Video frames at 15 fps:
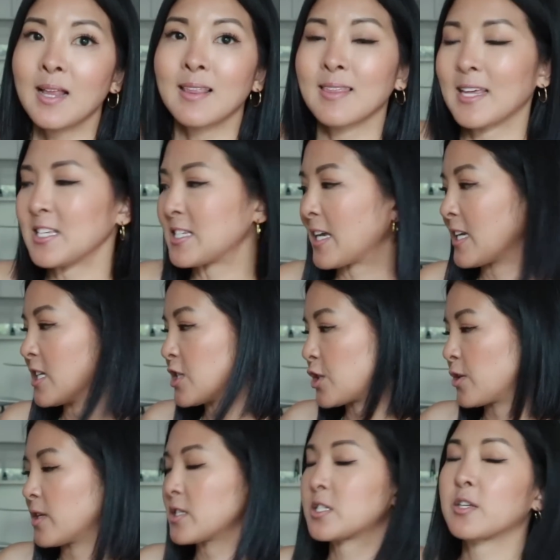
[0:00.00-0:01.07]
let's get
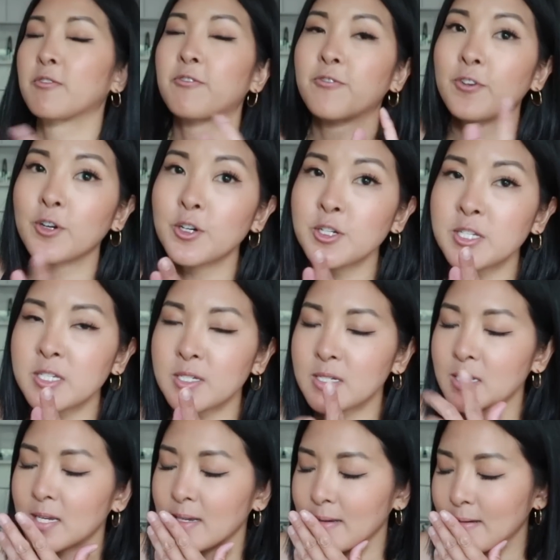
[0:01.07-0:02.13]
into this. The first